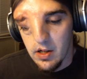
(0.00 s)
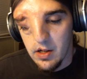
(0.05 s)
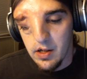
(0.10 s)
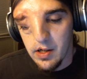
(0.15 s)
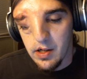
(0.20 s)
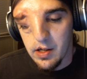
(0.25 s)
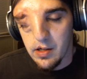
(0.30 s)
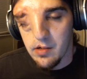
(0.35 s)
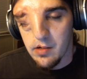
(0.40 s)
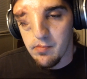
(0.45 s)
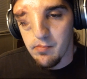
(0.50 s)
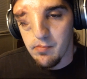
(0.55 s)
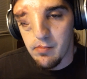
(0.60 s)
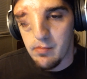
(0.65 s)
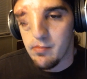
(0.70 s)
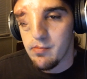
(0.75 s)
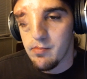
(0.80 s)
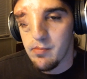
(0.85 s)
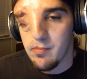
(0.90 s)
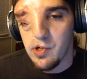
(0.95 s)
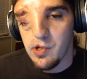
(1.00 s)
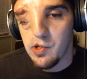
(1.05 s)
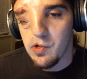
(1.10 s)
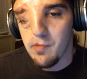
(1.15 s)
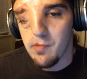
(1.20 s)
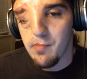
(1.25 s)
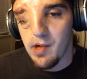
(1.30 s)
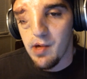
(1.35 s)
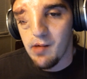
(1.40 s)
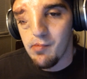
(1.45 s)
and you know
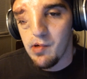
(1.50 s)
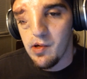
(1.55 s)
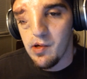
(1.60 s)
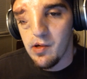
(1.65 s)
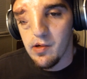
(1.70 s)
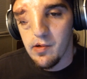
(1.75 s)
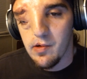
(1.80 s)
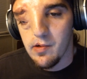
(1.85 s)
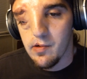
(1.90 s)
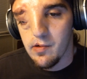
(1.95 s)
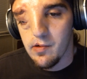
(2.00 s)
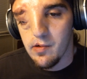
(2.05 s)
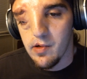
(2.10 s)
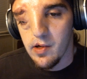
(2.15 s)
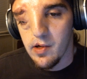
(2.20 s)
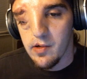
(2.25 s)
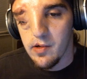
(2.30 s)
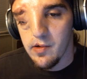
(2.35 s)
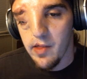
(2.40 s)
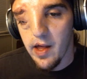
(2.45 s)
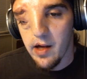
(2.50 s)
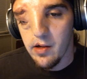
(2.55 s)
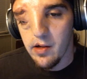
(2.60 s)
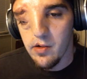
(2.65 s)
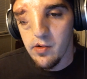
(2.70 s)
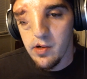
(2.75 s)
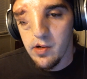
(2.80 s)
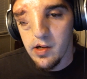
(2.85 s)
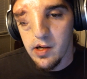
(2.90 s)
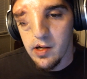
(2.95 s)
maybe it's just that you
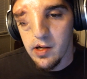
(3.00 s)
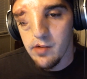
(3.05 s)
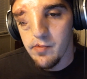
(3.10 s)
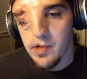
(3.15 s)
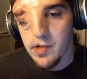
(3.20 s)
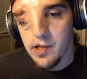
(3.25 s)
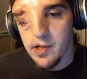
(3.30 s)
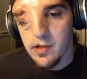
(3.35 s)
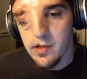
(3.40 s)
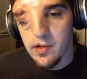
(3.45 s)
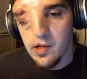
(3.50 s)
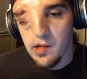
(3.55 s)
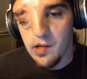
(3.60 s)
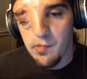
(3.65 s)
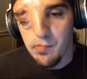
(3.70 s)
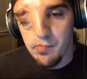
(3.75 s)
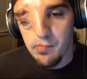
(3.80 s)
can get really cheap